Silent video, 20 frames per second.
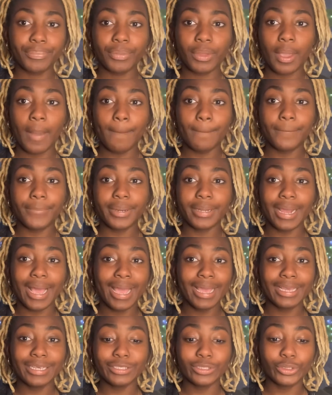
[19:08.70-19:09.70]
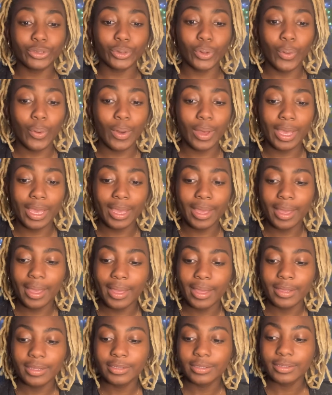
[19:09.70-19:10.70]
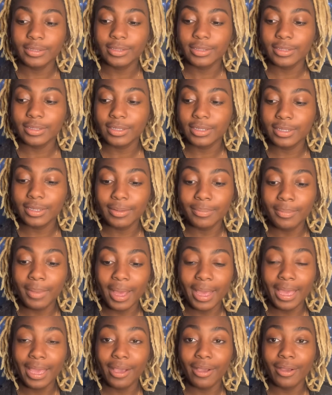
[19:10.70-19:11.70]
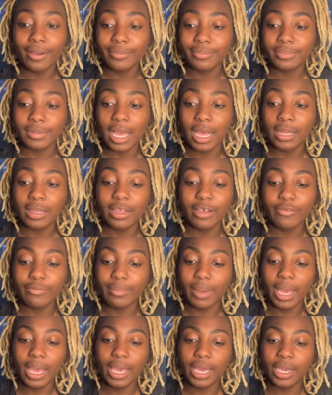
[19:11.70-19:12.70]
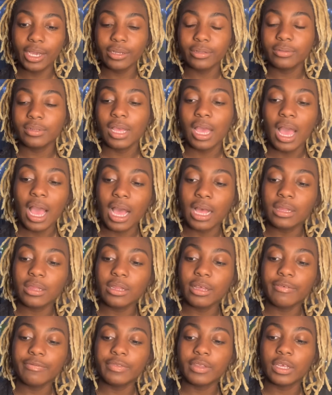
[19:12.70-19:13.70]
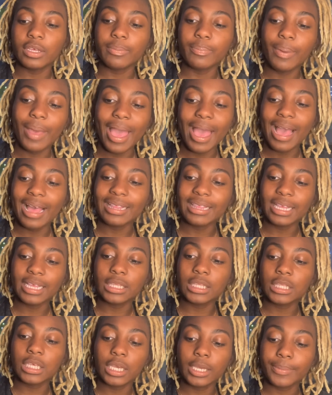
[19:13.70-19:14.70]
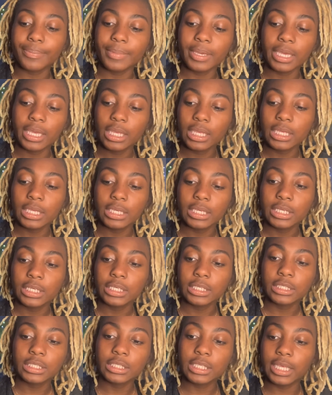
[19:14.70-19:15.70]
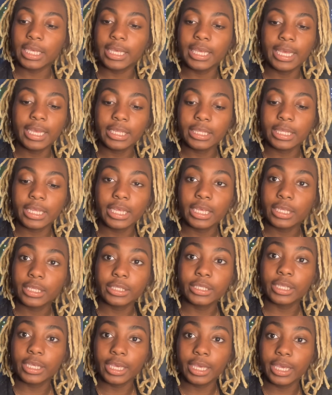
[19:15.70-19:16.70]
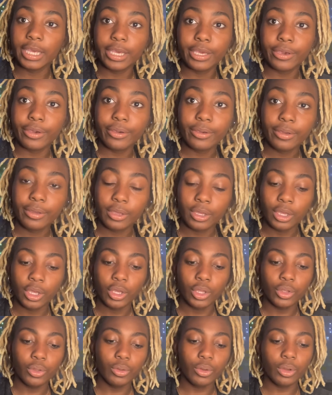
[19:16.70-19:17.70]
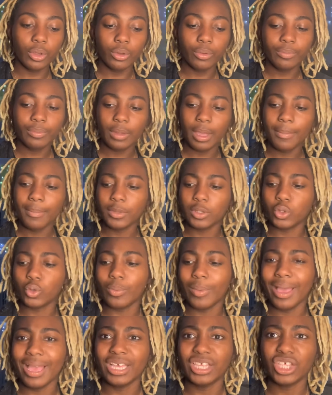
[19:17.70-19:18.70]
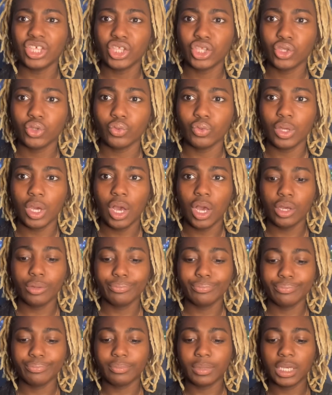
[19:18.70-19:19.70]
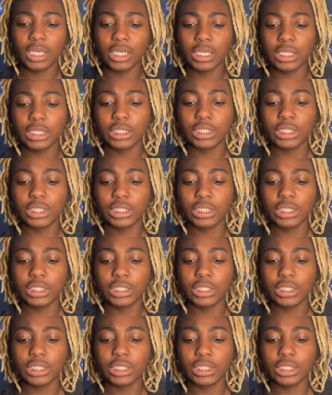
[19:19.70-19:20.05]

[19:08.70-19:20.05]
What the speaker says: But I enjoy my hair. I love my hair. I love the path it took me to get to here. You know, I'm gonna do my edges too, y'all, because